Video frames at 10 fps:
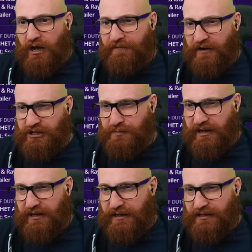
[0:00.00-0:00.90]
Fresh
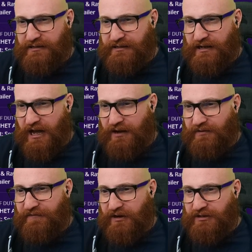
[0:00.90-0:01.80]
meat is not
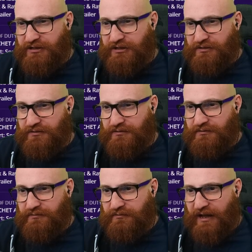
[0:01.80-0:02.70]
referred
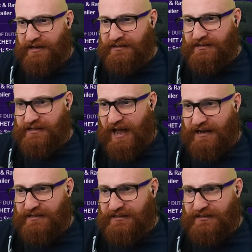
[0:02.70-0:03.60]
to as
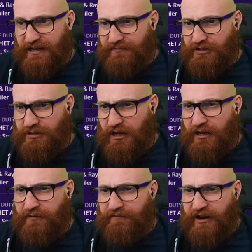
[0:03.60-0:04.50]
stacks instead
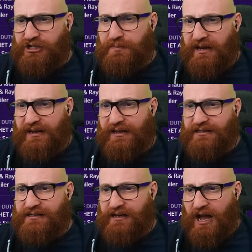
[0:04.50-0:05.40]
of... fresh meat
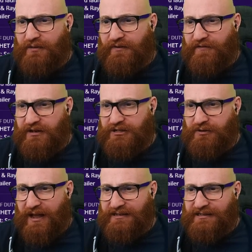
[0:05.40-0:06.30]
is not referred
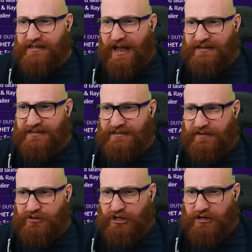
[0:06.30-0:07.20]
to as stacks instead
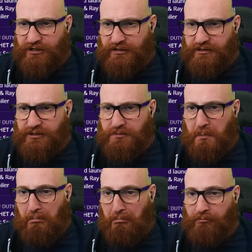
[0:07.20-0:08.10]
of charges.
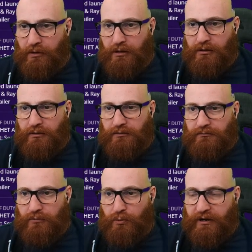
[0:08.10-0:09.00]

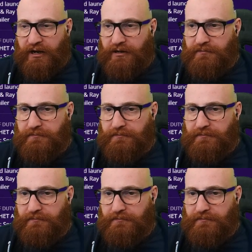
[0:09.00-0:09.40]
Okay.